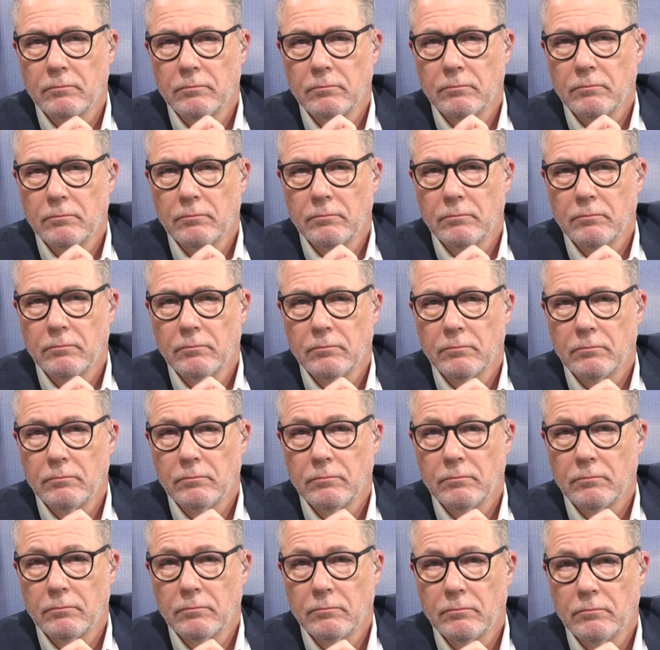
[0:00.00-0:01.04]

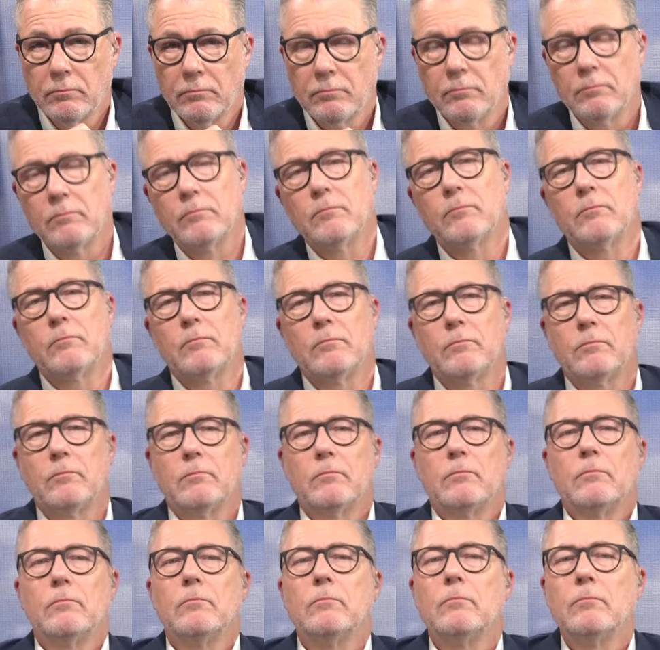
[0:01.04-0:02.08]

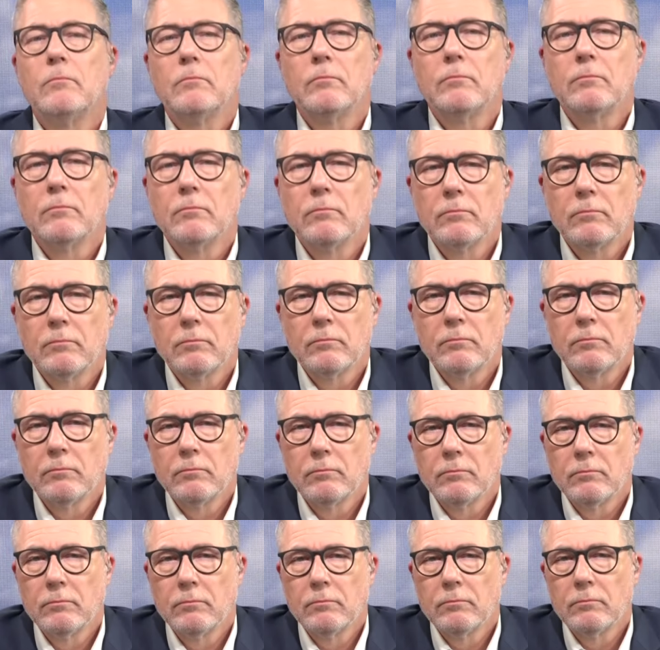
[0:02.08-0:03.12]

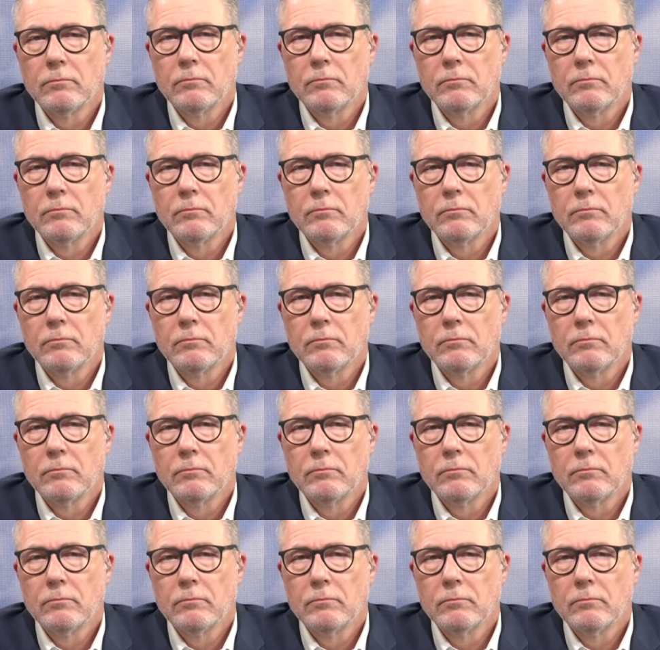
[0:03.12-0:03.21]
[no speech]